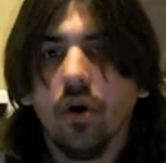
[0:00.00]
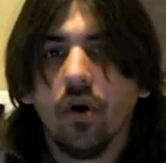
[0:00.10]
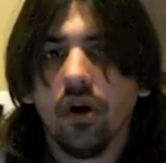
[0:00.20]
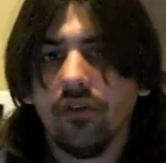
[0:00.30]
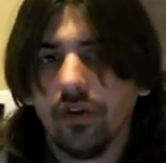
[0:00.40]

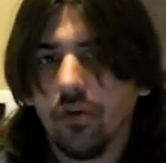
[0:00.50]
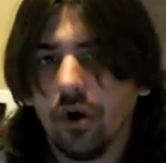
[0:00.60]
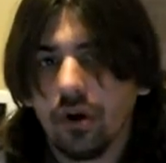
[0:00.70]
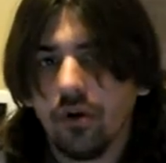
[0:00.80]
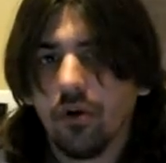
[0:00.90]
Or if you
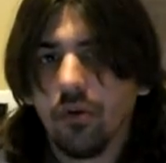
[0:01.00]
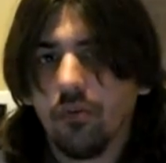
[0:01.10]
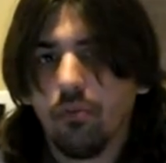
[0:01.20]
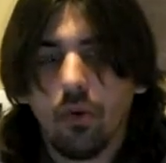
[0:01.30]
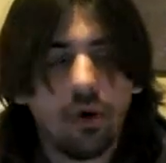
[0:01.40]
want to go
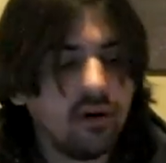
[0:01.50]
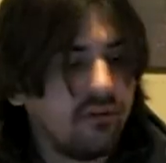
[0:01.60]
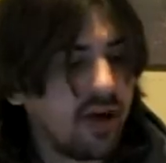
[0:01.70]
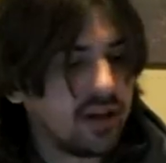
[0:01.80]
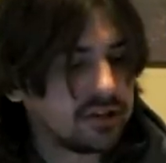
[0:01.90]
more
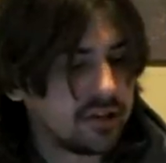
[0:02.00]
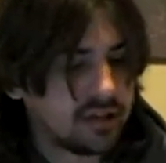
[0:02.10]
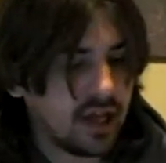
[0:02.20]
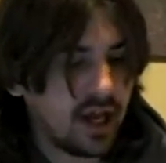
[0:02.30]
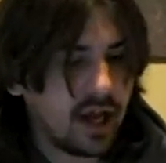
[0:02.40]
advanced than
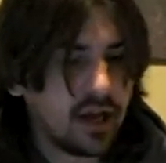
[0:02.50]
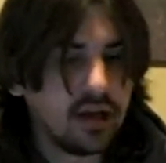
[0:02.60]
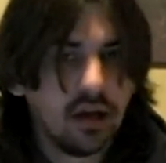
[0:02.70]
that,